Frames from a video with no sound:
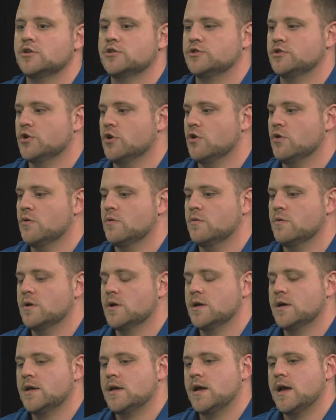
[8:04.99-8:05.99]
So,
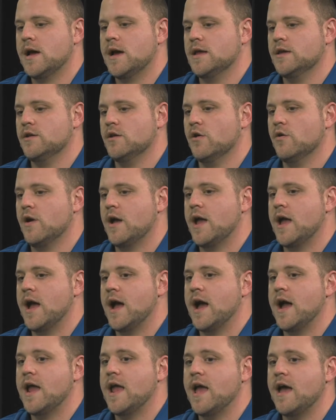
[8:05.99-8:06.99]

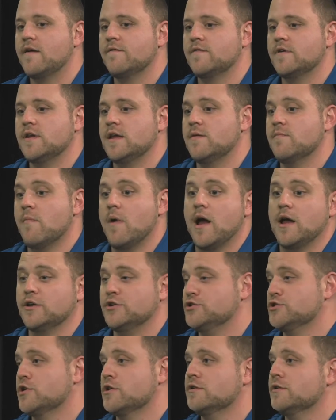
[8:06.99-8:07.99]
I haven't, in my
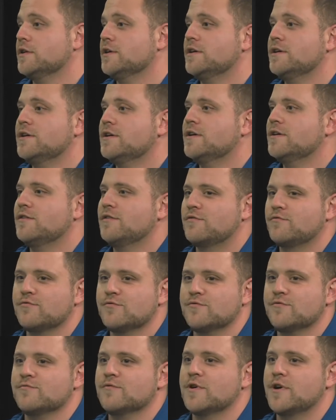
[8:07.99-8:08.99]
journey
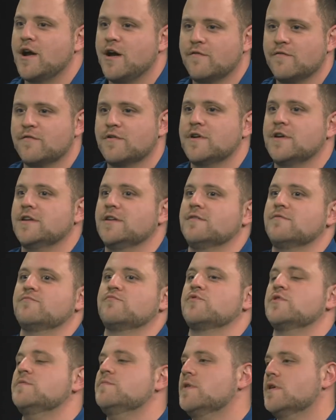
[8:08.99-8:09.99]
through recovery and
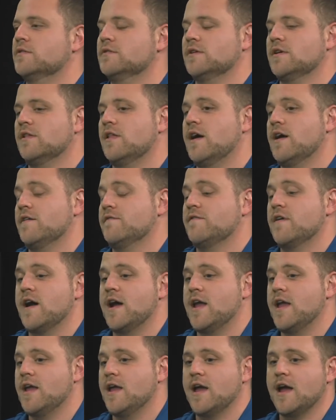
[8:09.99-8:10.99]
rebuilding life,
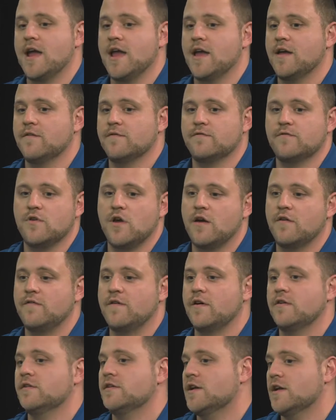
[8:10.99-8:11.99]
I have not
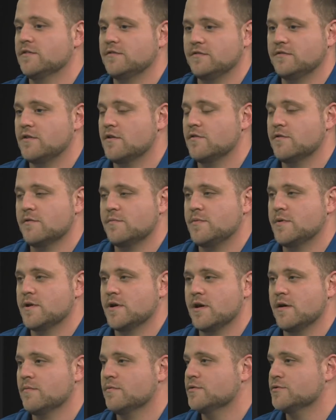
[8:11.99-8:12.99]
found it necessary to
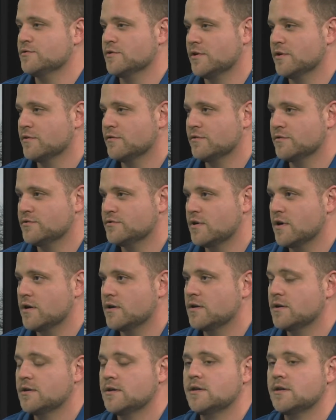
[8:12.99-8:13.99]
pick up a drink or a drug.